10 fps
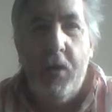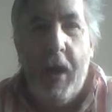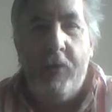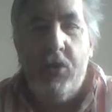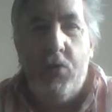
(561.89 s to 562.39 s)

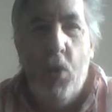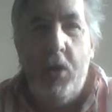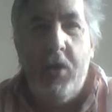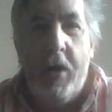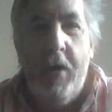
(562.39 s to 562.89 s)
I just
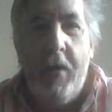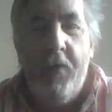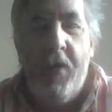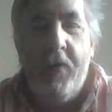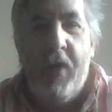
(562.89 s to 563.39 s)
worked on
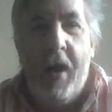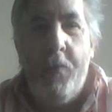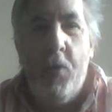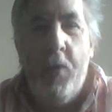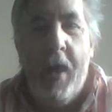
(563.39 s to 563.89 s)
an
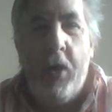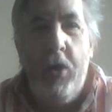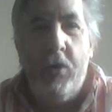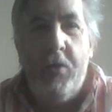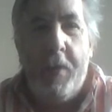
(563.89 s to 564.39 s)
environment without a
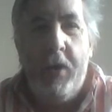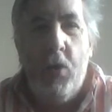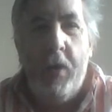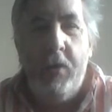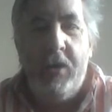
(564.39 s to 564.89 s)
user
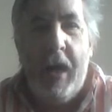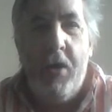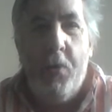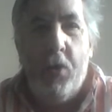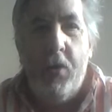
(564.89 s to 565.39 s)
manual. It was
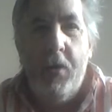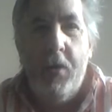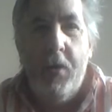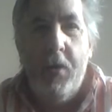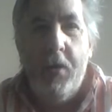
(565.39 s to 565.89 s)
terrible.
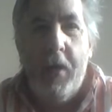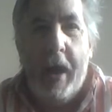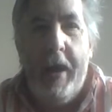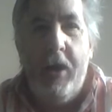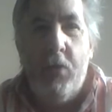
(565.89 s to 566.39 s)
I
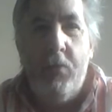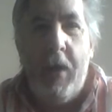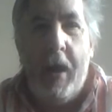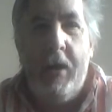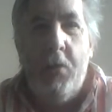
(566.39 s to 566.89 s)

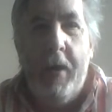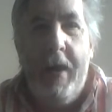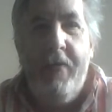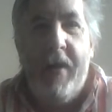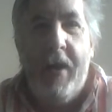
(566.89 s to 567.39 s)
ended up
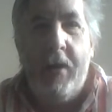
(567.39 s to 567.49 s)
leaving.